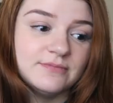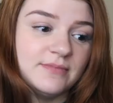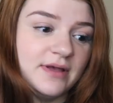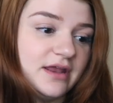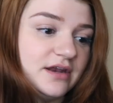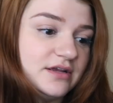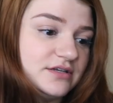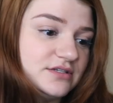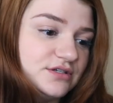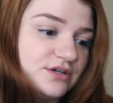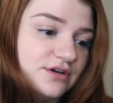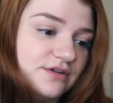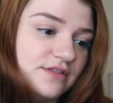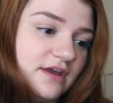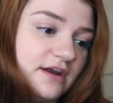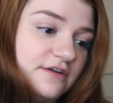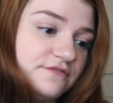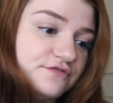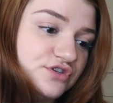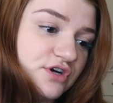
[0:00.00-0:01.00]
from Hennasooq
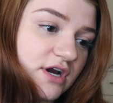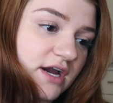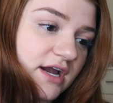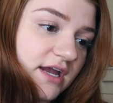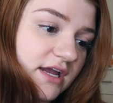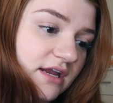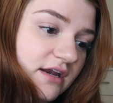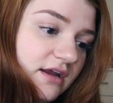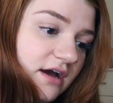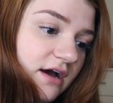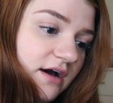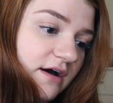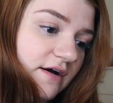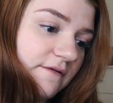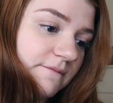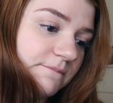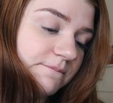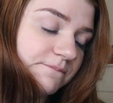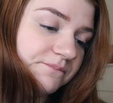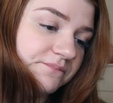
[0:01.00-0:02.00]
that I've tried,
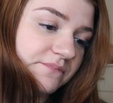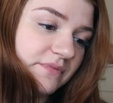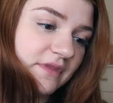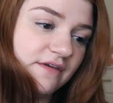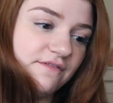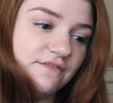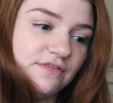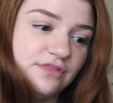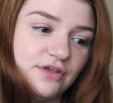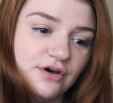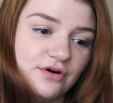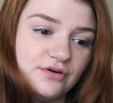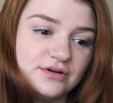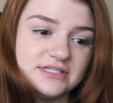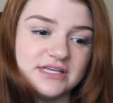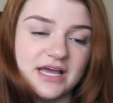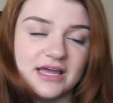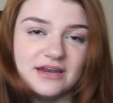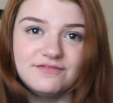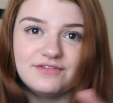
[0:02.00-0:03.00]
even though
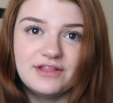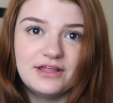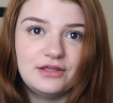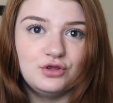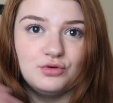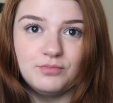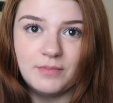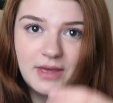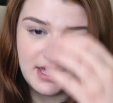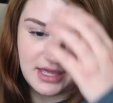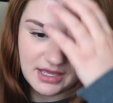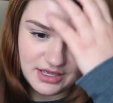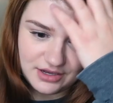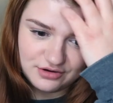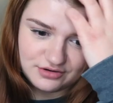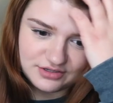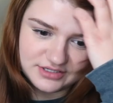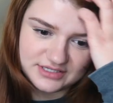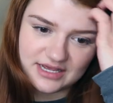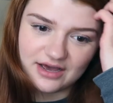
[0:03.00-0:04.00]
it's kind of like you make it
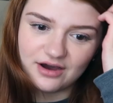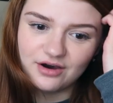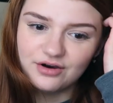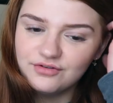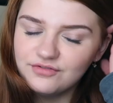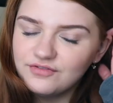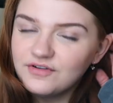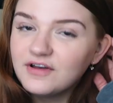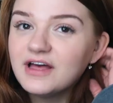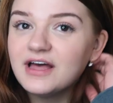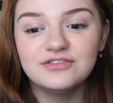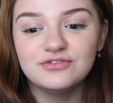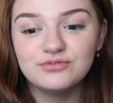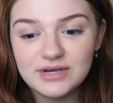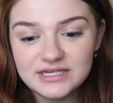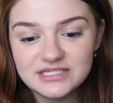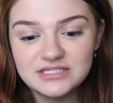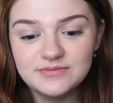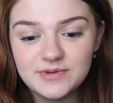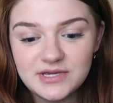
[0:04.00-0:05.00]
yourself. The
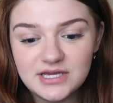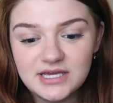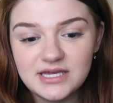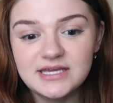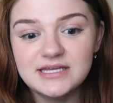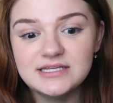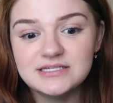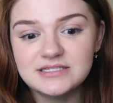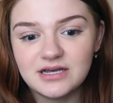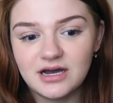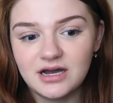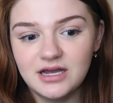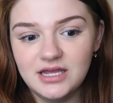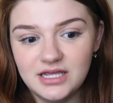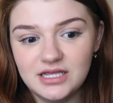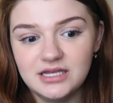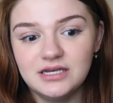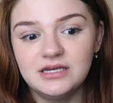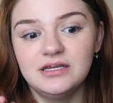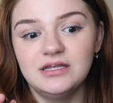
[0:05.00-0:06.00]
recipe is
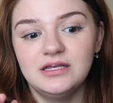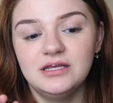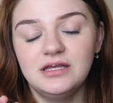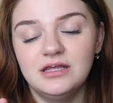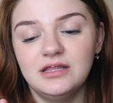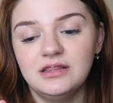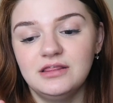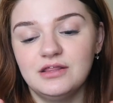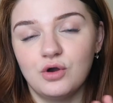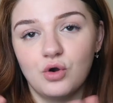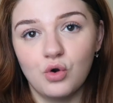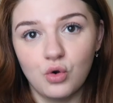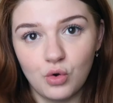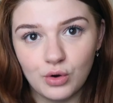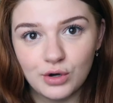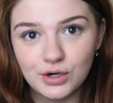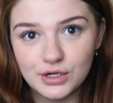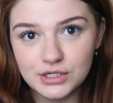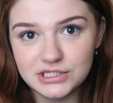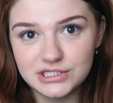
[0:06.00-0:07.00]
in the
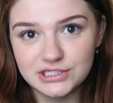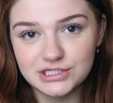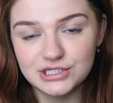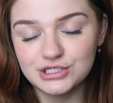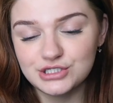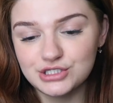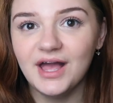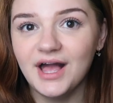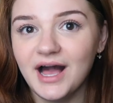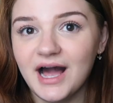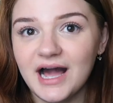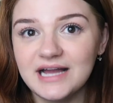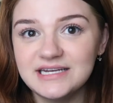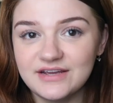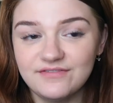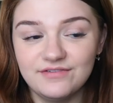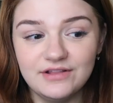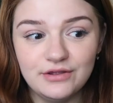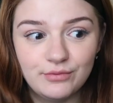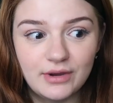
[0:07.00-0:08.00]
course. I
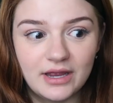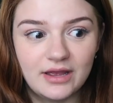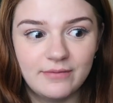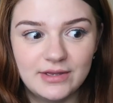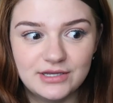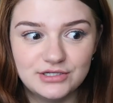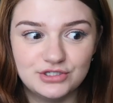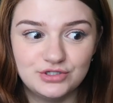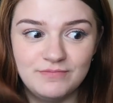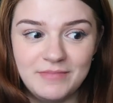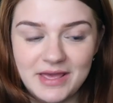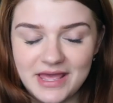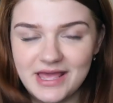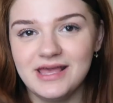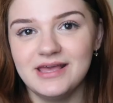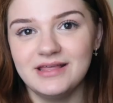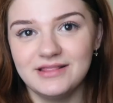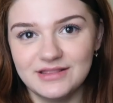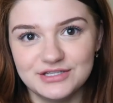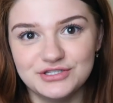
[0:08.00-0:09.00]
definitely recommend
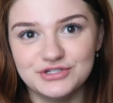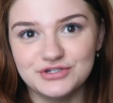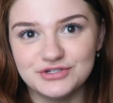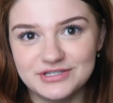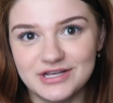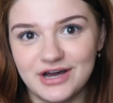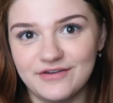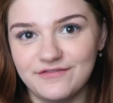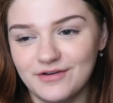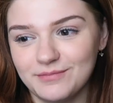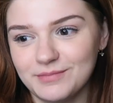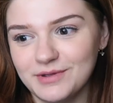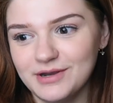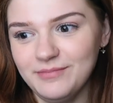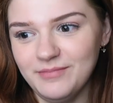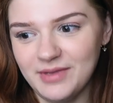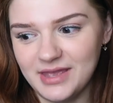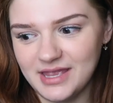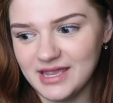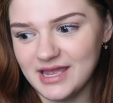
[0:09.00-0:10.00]
making this yourself. I'm
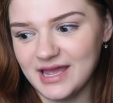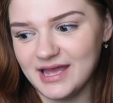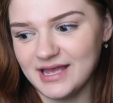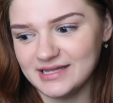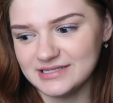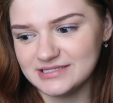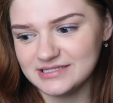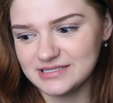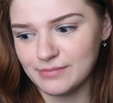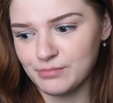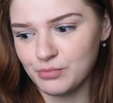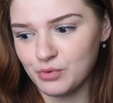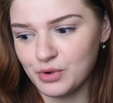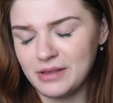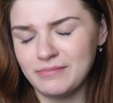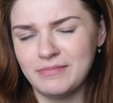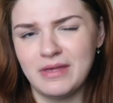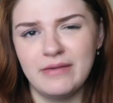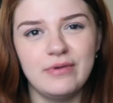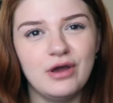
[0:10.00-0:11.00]
gonna make it at some
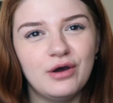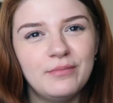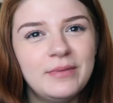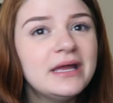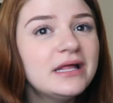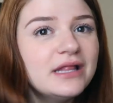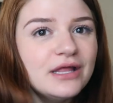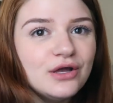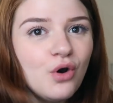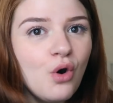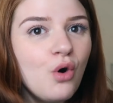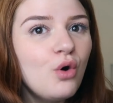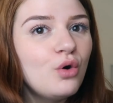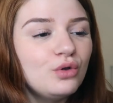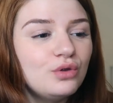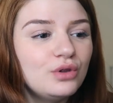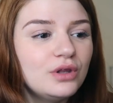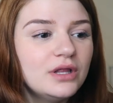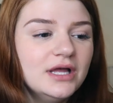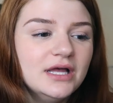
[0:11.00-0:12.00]
point. Maybe I'll make like a
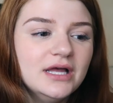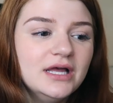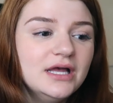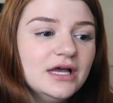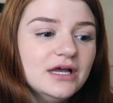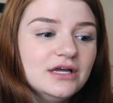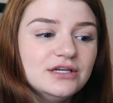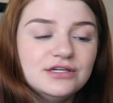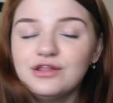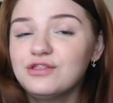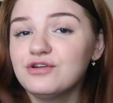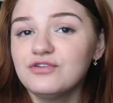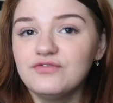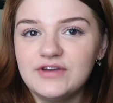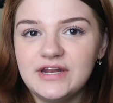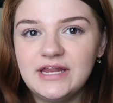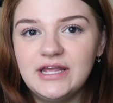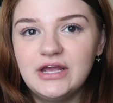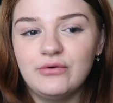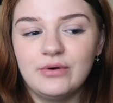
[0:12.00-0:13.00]
whole another
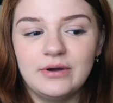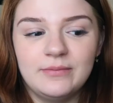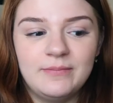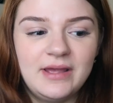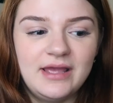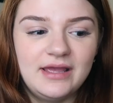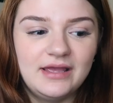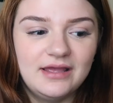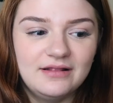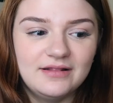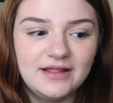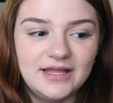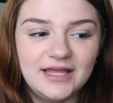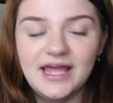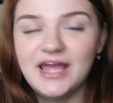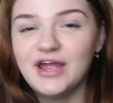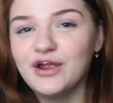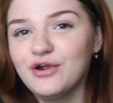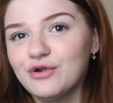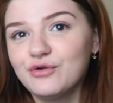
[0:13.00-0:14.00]
video on making like
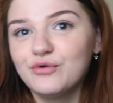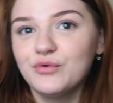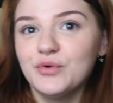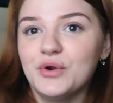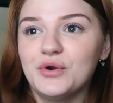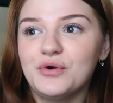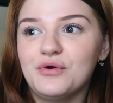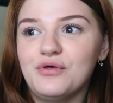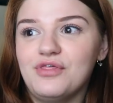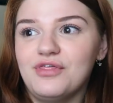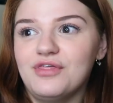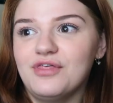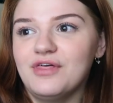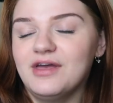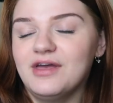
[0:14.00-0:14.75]
hair growth